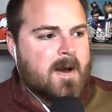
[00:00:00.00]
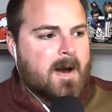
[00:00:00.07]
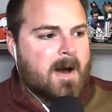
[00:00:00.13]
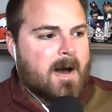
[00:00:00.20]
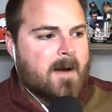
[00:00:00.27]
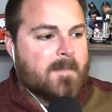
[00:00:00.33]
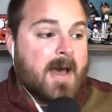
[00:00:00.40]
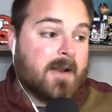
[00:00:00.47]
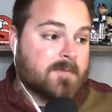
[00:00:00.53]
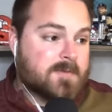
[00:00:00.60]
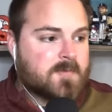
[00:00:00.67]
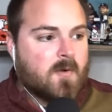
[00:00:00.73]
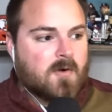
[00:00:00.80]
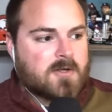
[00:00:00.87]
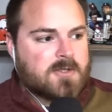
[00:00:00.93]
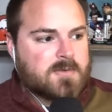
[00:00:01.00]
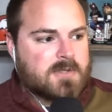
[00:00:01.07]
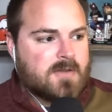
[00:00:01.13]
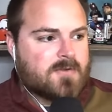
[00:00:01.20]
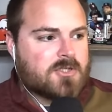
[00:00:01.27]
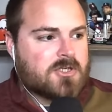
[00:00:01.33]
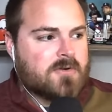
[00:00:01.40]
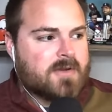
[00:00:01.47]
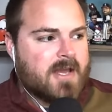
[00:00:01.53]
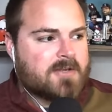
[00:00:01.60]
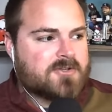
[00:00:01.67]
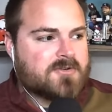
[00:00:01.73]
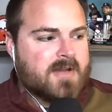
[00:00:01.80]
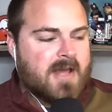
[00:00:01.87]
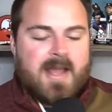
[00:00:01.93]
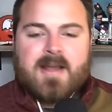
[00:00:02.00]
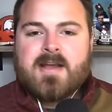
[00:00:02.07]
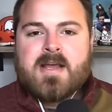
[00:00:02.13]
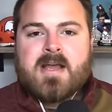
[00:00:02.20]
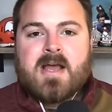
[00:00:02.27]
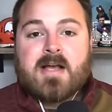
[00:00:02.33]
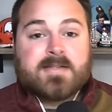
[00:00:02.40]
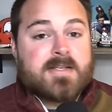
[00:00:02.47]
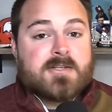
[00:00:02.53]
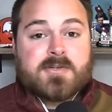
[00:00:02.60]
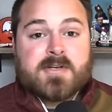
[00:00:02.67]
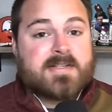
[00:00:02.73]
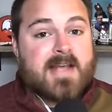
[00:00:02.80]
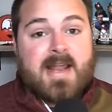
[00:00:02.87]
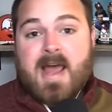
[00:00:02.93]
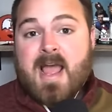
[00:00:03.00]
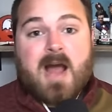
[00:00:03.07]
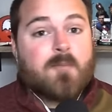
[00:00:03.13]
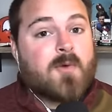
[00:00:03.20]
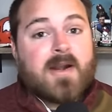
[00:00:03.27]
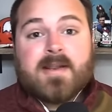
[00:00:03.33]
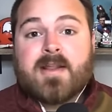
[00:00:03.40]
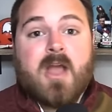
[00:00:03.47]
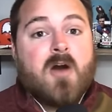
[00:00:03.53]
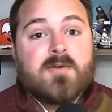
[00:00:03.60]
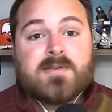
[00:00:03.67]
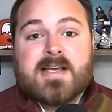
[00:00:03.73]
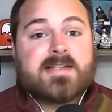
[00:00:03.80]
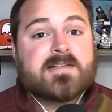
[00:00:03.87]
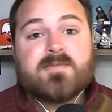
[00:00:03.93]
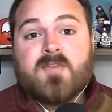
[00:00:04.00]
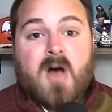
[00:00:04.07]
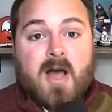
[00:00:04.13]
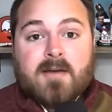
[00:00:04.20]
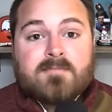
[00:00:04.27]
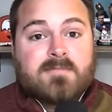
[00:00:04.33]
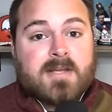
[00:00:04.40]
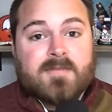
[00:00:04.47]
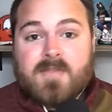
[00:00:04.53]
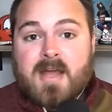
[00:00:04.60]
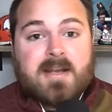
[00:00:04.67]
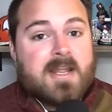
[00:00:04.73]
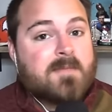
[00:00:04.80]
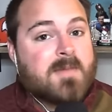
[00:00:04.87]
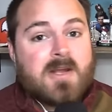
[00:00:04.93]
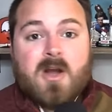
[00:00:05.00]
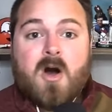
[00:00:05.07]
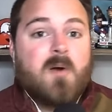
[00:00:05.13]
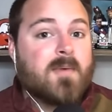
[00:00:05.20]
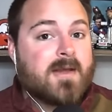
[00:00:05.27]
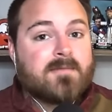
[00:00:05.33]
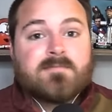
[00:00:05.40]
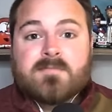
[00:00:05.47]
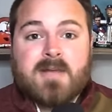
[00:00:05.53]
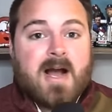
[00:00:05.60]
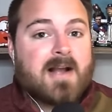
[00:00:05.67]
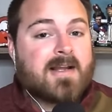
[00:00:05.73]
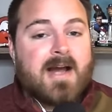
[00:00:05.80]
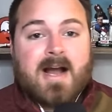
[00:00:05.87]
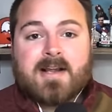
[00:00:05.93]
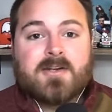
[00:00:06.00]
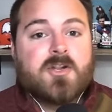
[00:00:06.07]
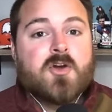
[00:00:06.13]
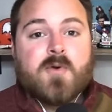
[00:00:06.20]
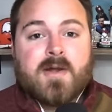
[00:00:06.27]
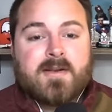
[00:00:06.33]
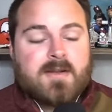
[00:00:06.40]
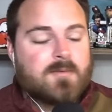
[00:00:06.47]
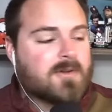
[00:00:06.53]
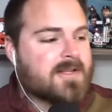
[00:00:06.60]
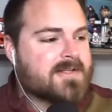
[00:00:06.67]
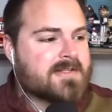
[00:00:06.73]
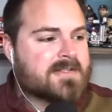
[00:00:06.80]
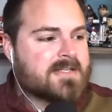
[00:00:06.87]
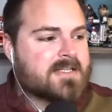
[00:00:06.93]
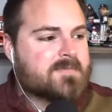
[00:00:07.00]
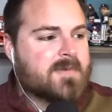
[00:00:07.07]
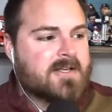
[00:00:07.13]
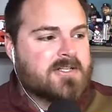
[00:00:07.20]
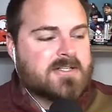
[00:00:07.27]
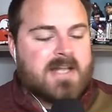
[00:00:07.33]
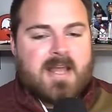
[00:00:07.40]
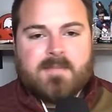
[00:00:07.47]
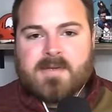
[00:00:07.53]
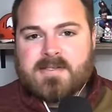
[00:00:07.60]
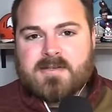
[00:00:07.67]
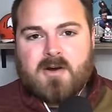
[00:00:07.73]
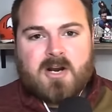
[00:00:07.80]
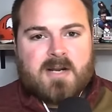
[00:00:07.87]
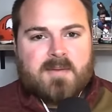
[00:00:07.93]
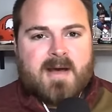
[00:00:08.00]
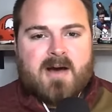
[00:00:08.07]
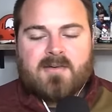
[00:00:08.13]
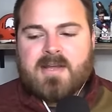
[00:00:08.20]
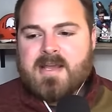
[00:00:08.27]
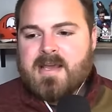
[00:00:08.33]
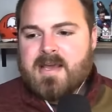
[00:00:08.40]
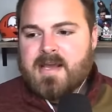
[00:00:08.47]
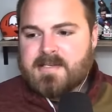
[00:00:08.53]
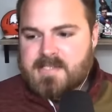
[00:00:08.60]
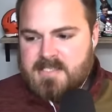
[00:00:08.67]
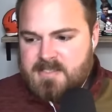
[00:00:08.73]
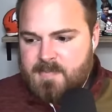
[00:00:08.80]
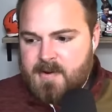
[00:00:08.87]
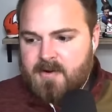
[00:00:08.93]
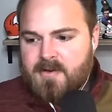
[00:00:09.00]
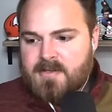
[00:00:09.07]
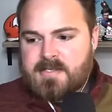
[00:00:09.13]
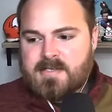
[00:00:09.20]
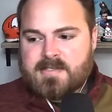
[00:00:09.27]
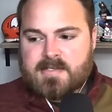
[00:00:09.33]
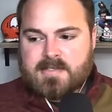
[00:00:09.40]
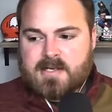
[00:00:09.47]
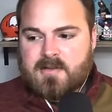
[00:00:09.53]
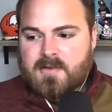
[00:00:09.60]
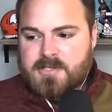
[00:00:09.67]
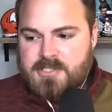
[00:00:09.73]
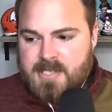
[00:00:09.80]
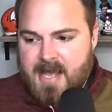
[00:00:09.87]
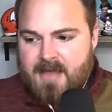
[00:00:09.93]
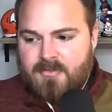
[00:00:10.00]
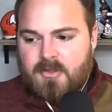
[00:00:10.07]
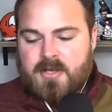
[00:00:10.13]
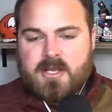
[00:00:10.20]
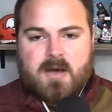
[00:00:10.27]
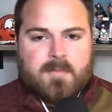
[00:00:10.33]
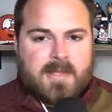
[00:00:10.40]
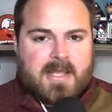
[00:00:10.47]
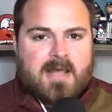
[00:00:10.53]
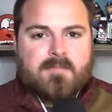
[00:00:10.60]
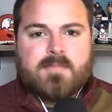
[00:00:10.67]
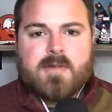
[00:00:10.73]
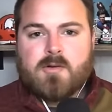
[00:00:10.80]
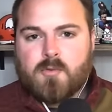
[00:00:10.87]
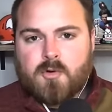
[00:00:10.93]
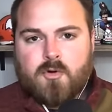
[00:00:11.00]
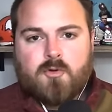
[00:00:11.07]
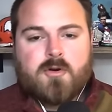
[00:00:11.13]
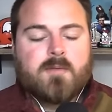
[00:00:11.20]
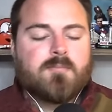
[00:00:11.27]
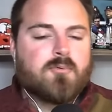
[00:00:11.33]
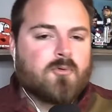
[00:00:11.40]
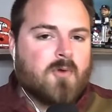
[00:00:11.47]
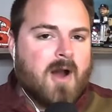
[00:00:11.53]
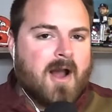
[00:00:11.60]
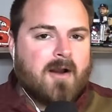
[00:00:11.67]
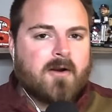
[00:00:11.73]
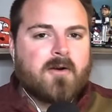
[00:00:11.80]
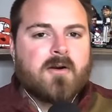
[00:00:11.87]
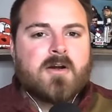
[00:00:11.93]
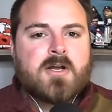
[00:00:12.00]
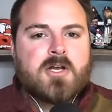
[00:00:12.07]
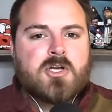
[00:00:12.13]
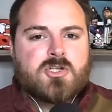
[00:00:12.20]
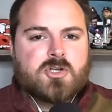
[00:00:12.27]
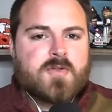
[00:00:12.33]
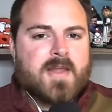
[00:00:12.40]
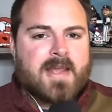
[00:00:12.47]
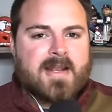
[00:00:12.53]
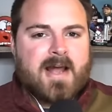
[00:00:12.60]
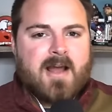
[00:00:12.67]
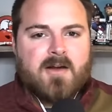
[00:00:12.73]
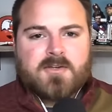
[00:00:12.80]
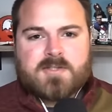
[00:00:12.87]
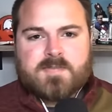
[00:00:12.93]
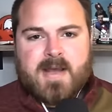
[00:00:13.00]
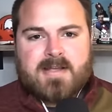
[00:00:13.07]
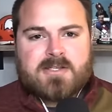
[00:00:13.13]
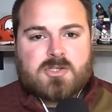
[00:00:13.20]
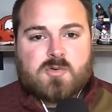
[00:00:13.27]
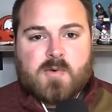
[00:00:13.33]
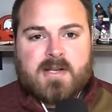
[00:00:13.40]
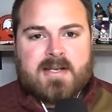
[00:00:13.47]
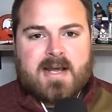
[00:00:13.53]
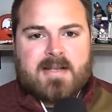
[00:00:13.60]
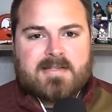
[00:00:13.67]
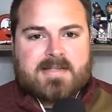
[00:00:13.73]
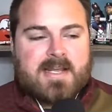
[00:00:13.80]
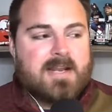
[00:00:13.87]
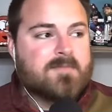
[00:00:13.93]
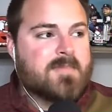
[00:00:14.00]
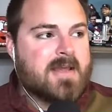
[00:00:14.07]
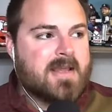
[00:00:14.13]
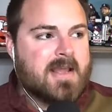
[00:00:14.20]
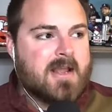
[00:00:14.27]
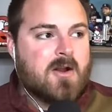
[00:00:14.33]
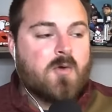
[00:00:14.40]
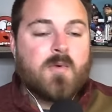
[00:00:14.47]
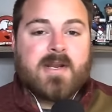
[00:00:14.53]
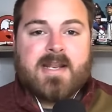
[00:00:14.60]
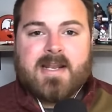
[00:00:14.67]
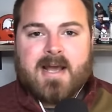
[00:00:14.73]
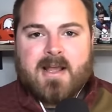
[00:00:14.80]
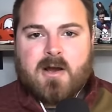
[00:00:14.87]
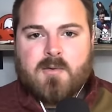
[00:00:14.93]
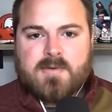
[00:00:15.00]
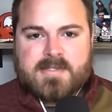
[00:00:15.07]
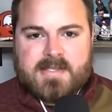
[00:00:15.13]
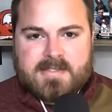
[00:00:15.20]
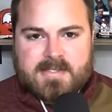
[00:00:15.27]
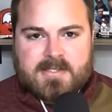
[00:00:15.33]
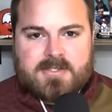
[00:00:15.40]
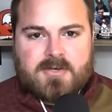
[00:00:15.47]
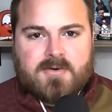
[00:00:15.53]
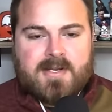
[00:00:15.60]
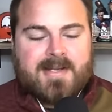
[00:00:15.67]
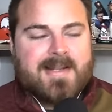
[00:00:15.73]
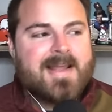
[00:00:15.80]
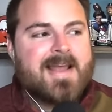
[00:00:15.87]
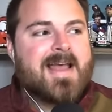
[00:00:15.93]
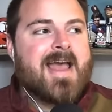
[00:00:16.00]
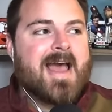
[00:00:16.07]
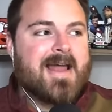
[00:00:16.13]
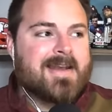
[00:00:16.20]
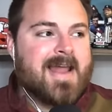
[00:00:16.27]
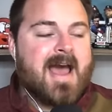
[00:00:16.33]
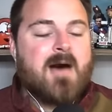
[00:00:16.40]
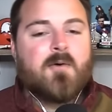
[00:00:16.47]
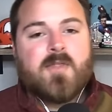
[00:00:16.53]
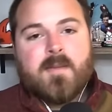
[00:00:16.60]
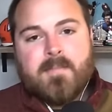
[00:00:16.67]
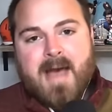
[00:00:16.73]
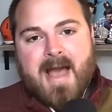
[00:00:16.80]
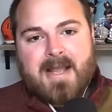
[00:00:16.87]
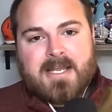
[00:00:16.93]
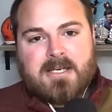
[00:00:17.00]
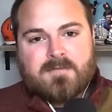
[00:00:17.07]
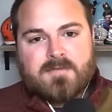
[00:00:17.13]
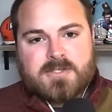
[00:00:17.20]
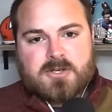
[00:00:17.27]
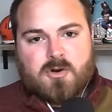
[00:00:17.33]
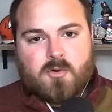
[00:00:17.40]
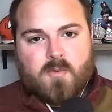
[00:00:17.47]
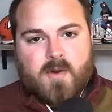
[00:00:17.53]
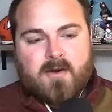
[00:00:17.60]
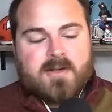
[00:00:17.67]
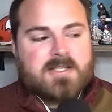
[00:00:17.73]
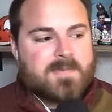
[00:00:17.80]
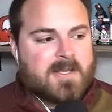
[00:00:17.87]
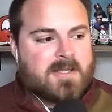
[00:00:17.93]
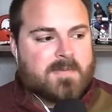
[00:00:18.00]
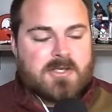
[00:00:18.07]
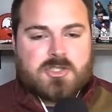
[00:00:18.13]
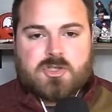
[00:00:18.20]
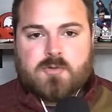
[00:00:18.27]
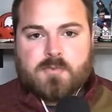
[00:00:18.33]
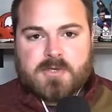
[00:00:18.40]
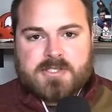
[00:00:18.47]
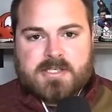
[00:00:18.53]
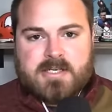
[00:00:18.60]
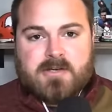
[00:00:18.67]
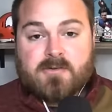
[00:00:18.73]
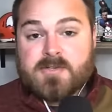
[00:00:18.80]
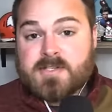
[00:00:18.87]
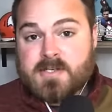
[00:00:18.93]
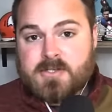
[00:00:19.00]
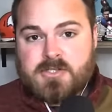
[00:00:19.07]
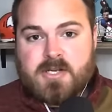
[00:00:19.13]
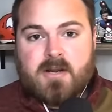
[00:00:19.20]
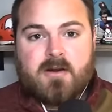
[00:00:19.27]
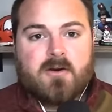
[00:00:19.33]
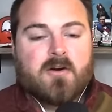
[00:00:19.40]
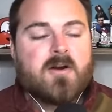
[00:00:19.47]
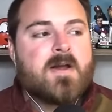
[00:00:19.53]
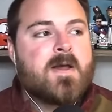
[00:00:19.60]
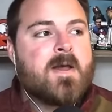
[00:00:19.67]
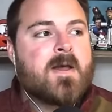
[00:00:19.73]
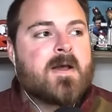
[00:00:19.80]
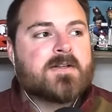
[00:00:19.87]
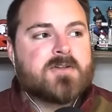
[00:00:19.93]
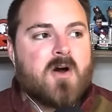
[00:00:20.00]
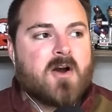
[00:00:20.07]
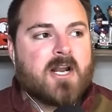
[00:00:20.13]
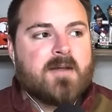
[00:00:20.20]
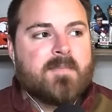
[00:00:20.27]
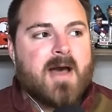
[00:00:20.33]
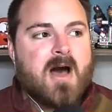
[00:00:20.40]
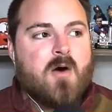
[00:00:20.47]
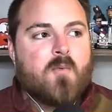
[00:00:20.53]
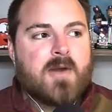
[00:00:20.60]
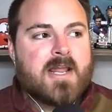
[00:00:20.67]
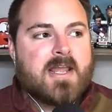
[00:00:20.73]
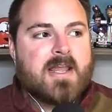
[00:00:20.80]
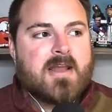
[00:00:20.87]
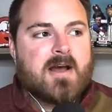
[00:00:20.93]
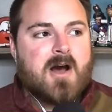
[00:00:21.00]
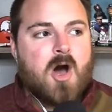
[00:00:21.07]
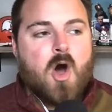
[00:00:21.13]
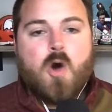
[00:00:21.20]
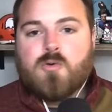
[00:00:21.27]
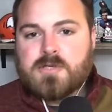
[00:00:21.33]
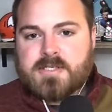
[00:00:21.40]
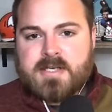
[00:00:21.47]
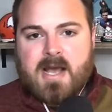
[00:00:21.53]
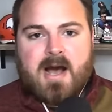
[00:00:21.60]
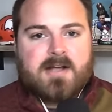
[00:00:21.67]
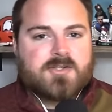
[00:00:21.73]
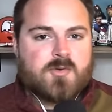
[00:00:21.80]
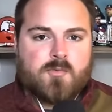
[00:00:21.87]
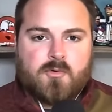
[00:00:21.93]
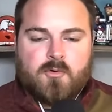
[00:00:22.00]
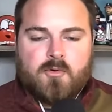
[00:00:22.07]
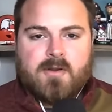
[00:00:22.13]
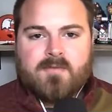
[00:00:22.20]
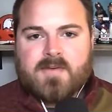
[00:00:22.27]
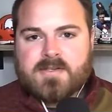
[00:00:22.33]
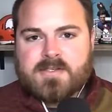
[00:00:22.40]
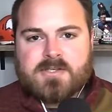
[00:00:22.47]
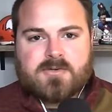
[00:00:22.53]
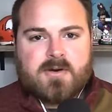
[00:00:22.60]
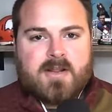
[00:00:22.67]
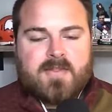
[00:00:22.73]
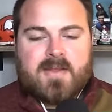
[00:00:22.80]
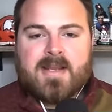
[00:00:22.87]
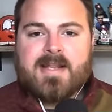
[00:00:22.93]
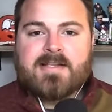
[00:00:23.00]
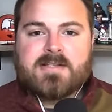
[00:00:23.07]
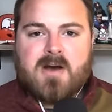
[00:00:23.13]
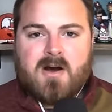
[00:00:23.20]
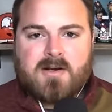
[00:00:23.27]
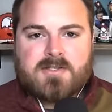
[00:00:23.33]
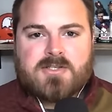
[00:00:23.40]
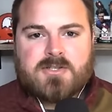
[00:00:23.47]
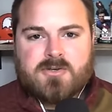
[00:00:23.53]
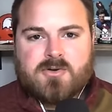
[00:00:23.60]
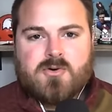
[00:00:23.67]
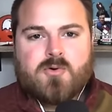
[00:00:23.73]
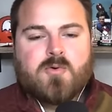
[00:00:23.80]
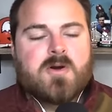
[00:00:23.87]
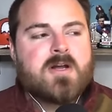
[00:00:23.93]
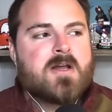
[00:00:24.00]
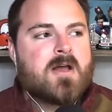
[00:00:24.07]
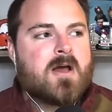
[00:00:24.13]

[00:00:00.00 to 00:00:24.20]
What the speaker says: Adam Sparks, who was on the show yesterday, essentially saying, hey, I'm ready to go and testify. If they need me, call me. I can do it. And he released a 6-page statement talking about his experiences as a collegiate athlete coming in, being recruited prior to the NIL space in 2019, being here when NIL was instituted, and now on the back end of his career, he's about to be a super senior, 6 year, talking about when he hosts guys on recruiting visits or anything, and he talks to